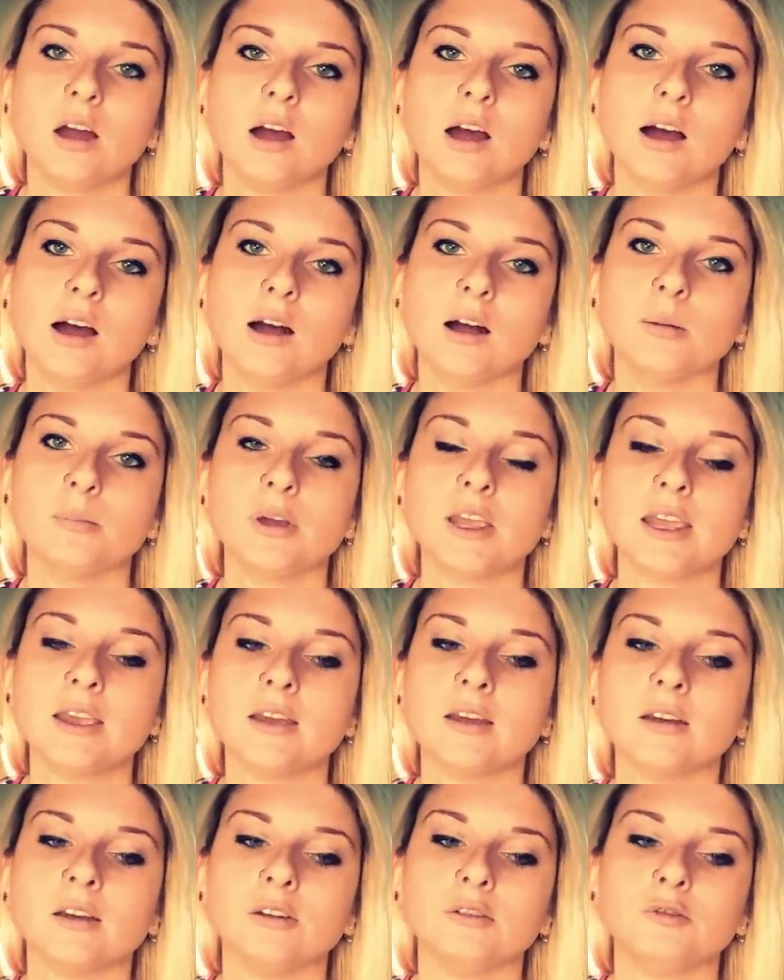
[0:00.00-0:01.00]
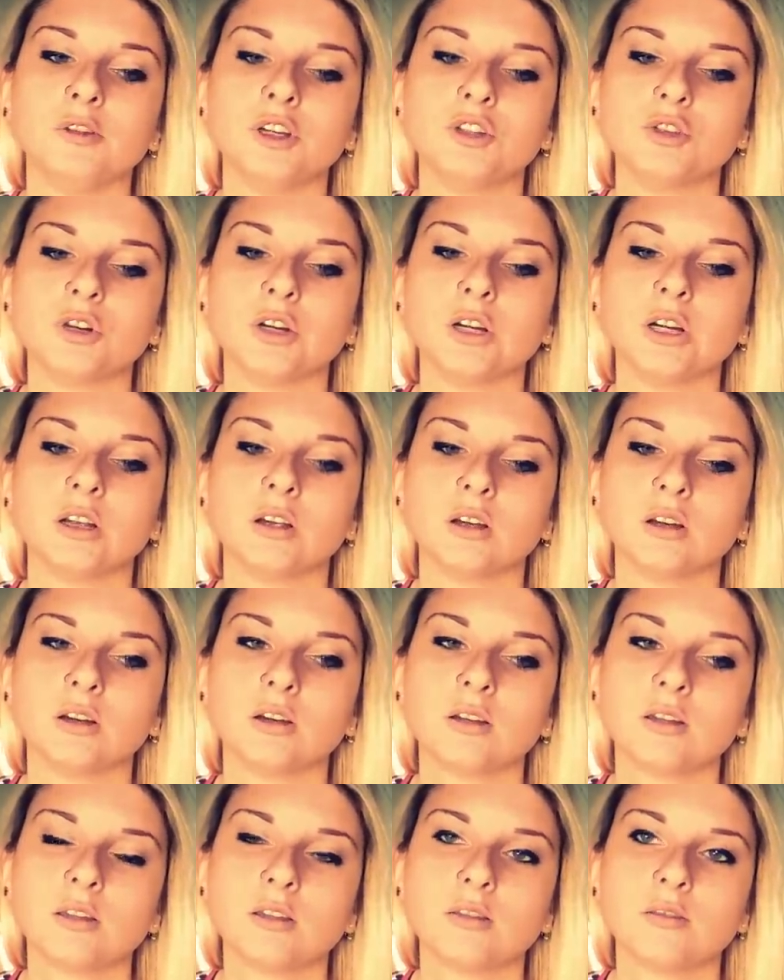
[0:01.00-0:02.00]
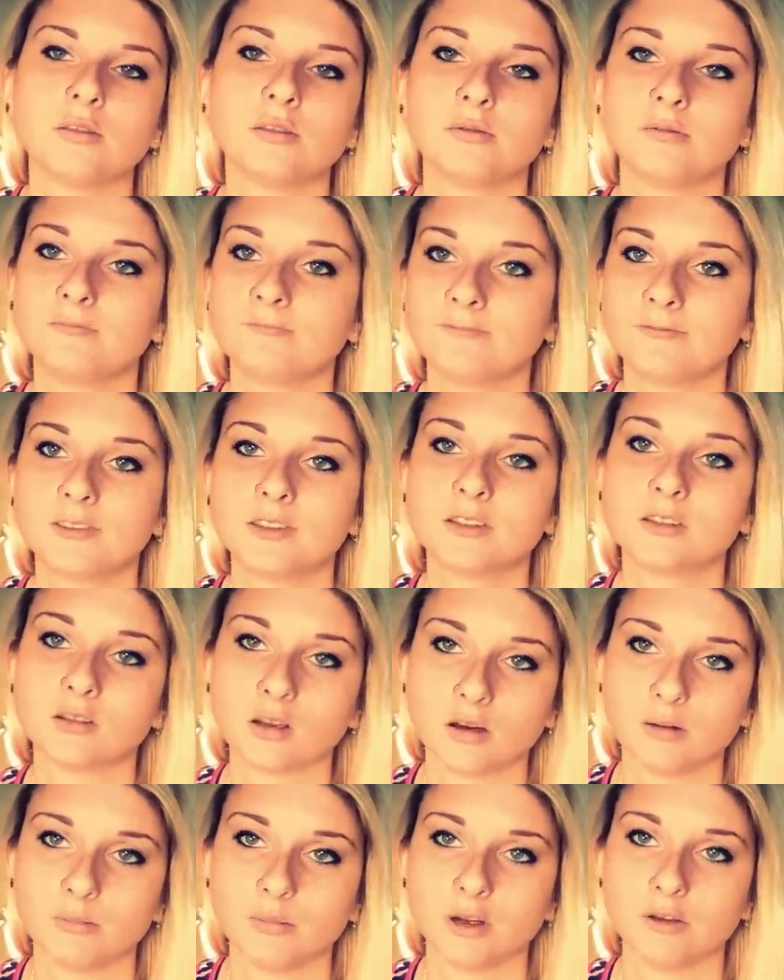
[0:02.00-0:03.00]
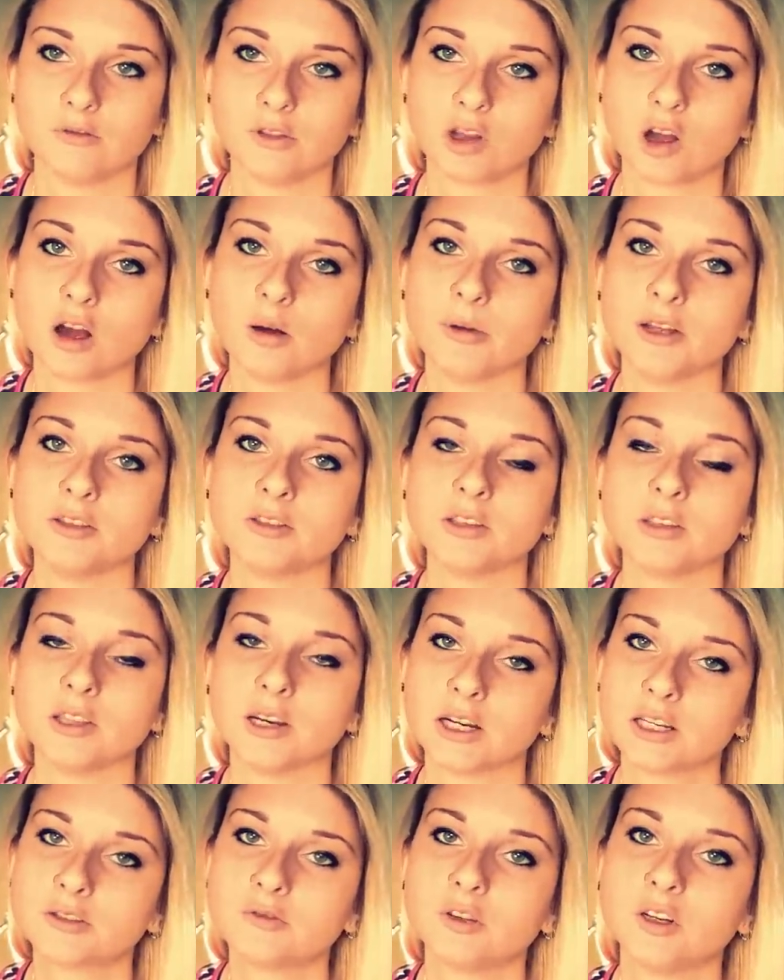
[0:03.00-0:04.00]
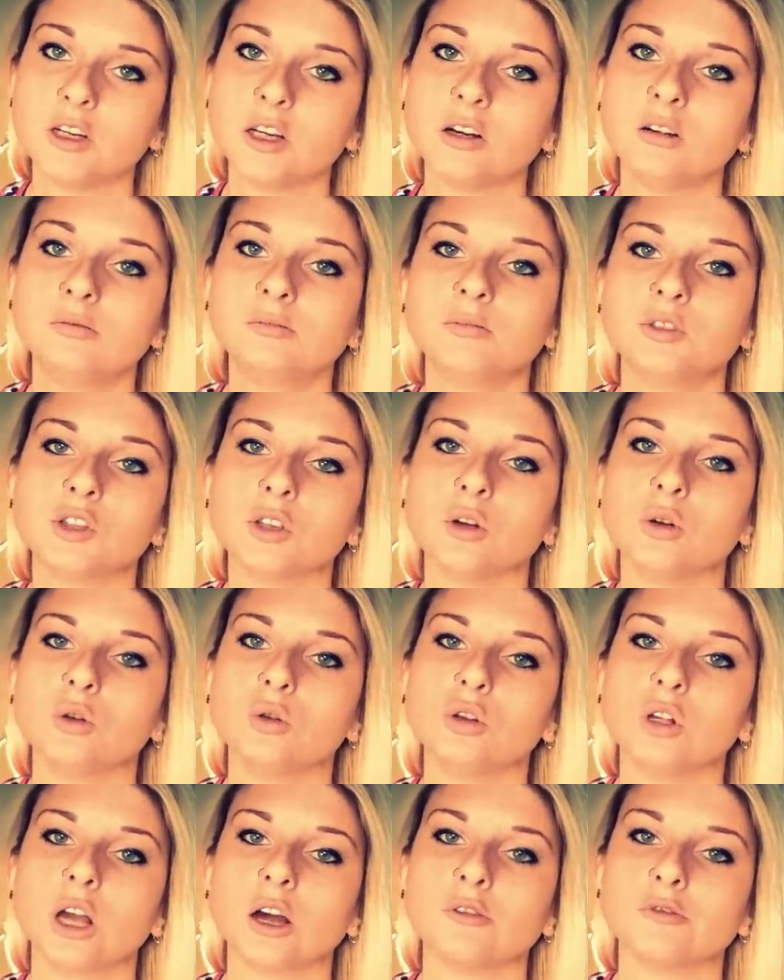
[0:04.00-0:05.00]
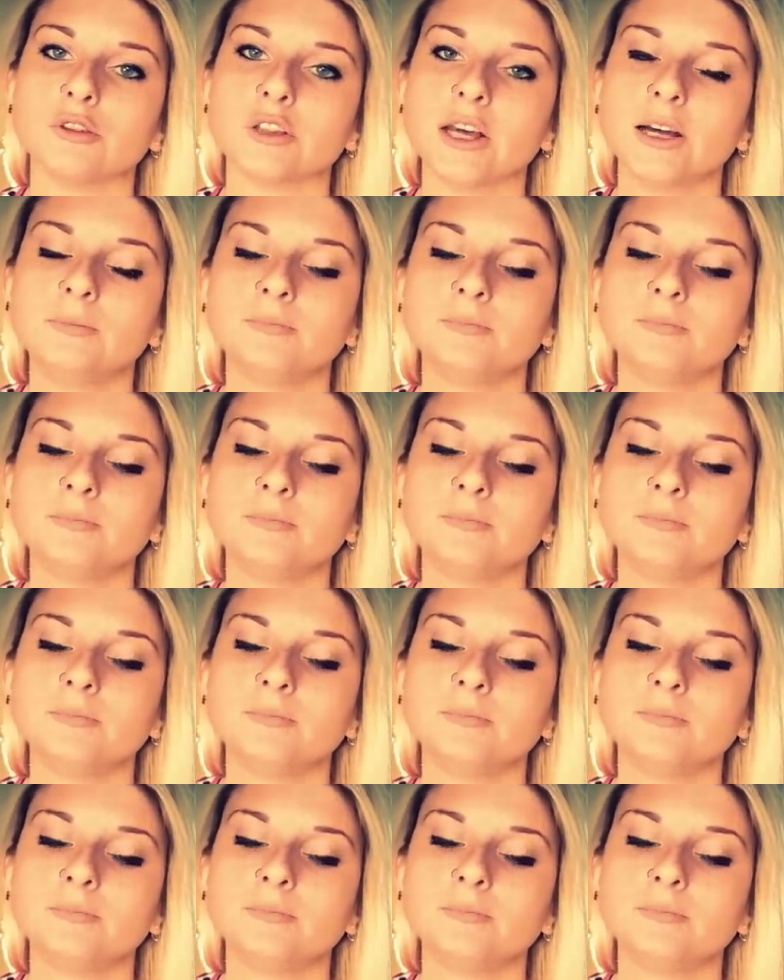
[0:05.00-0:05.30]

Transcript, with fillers: and featuring some of the comments in the next video, so look out for